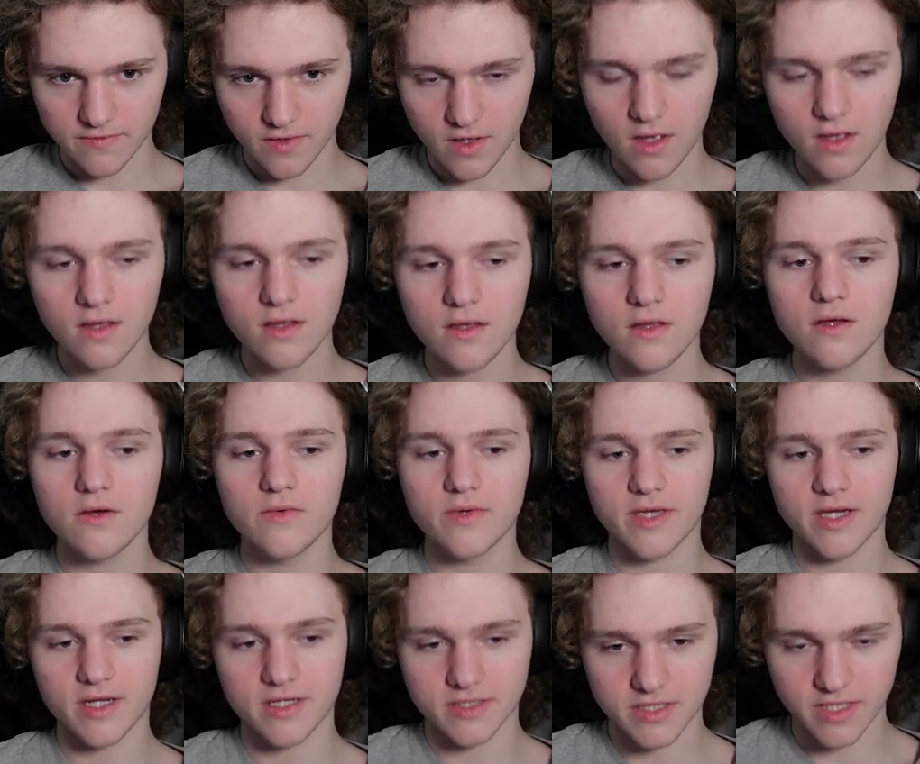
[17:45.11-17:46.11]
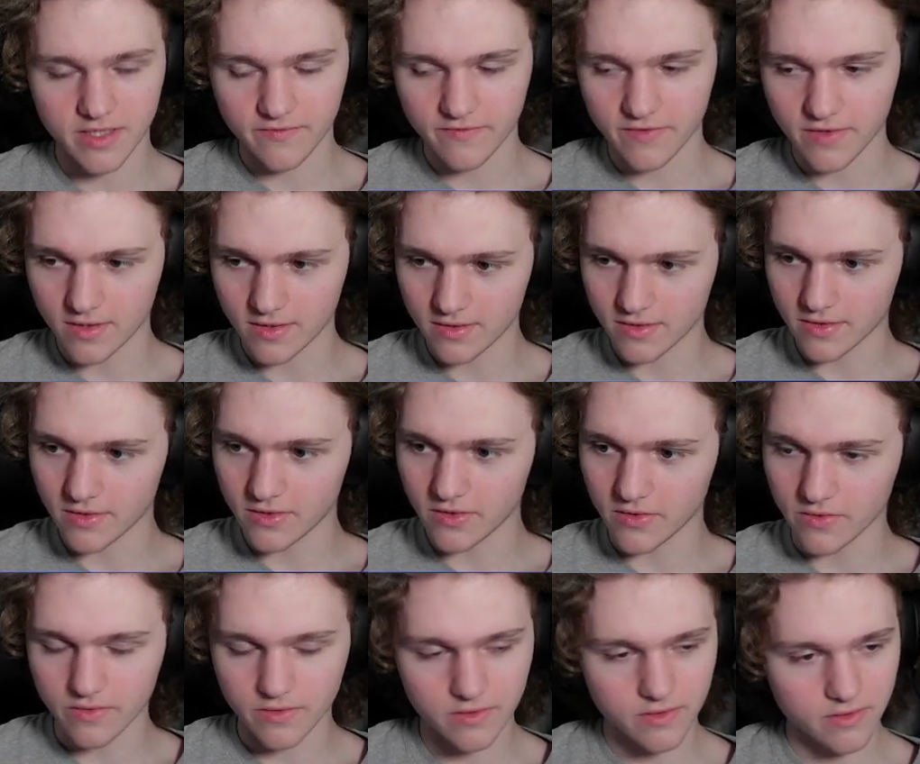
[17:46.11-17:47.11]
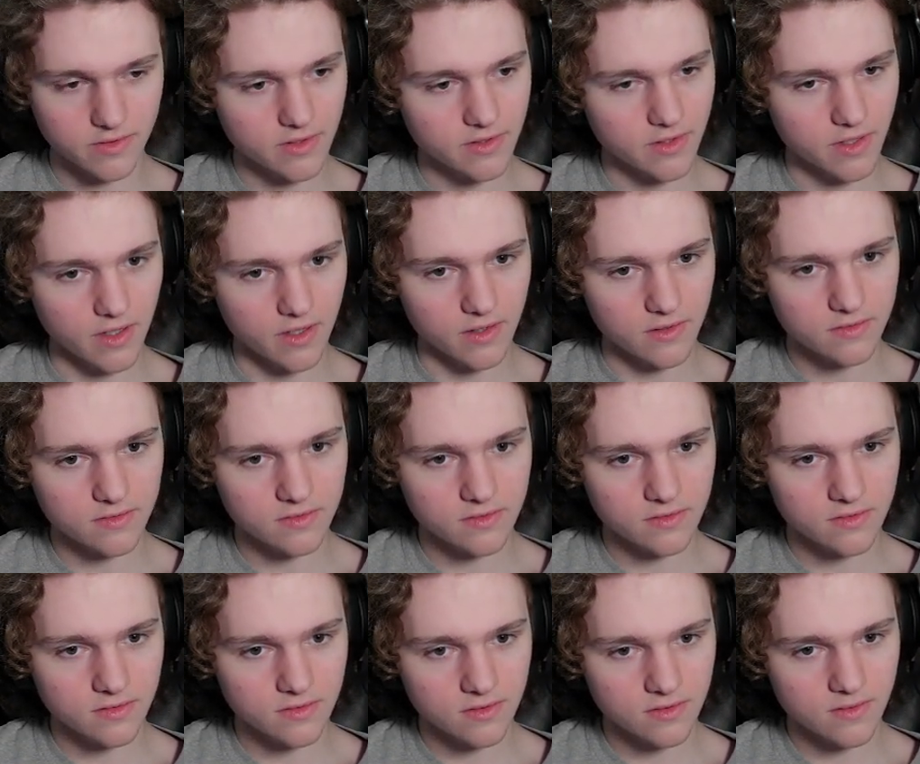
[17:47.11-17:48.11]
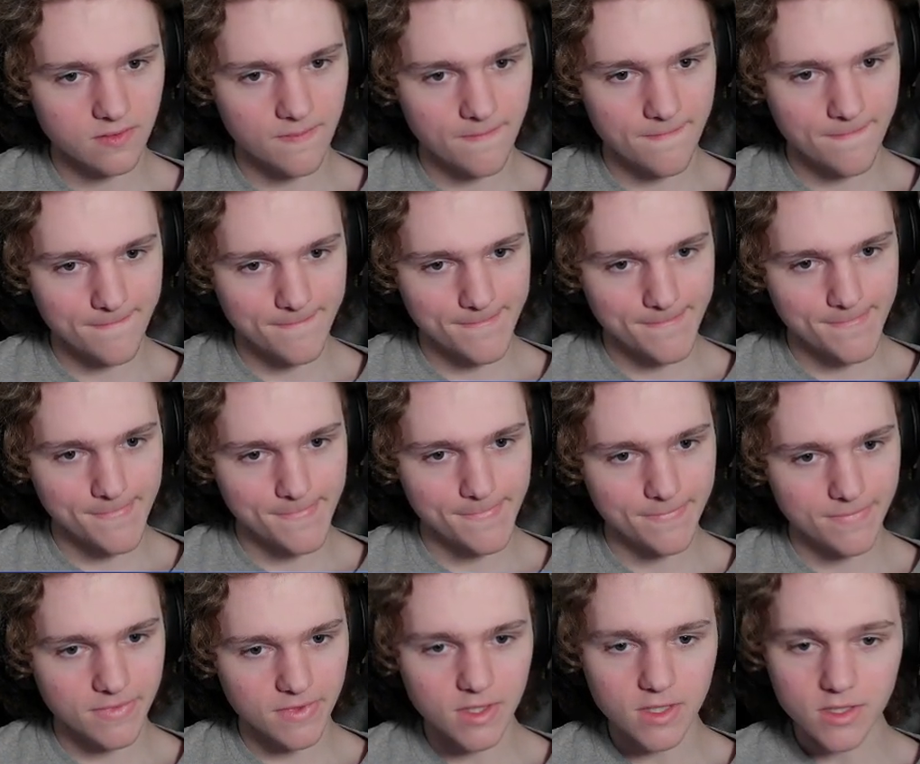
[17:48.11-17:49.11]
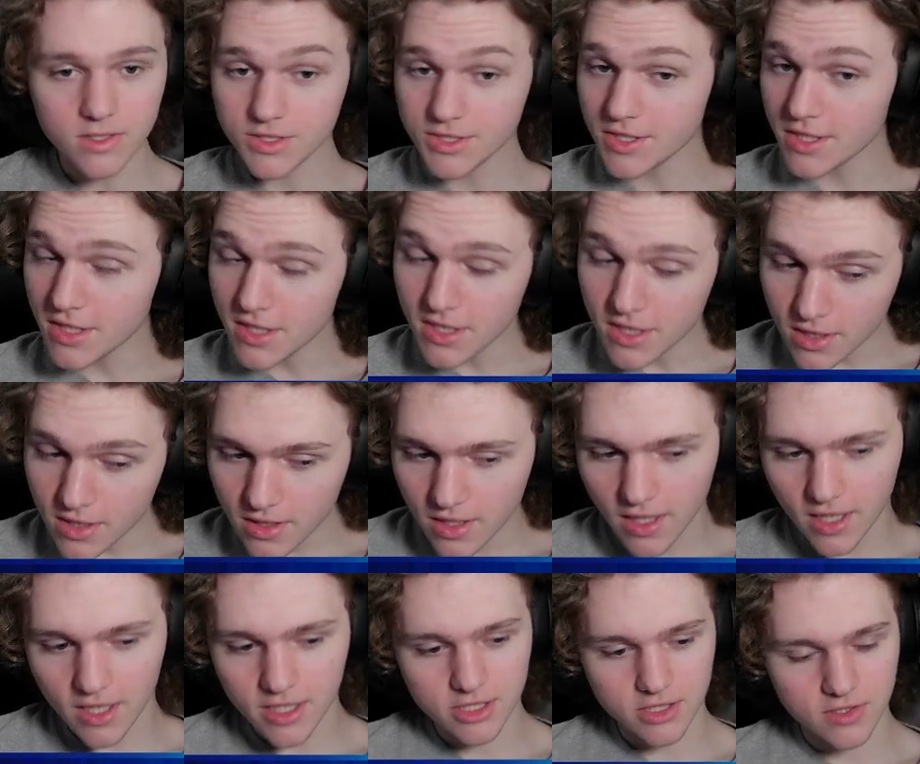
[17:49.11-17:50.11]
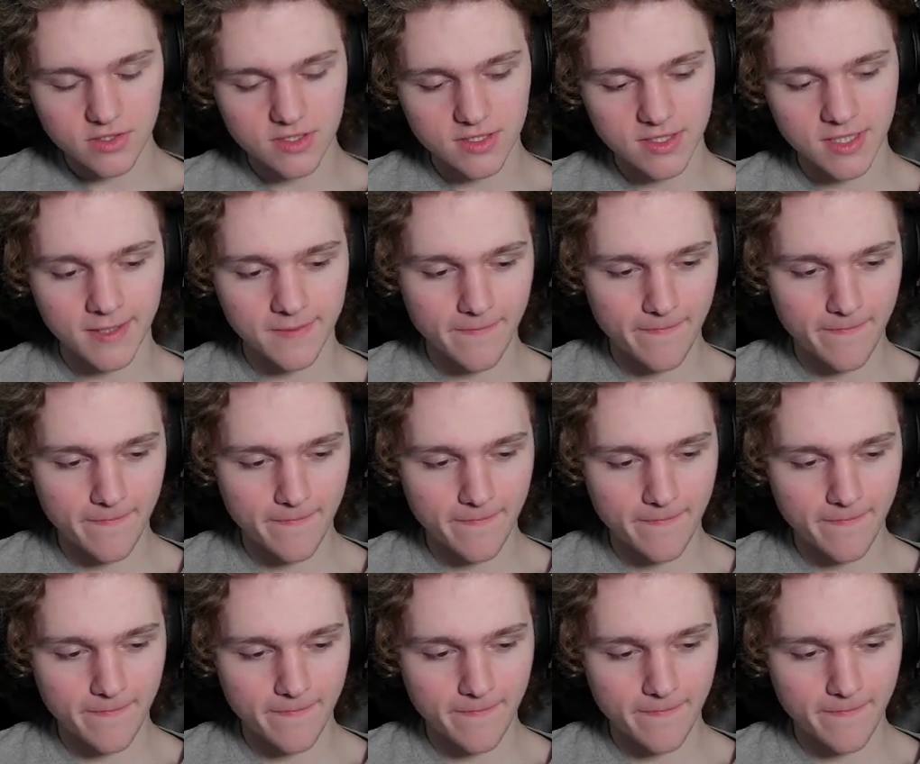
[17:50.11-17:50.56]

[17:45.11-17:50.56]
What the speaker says: Oh, we gotta save the node. Okay. The scene, I should say.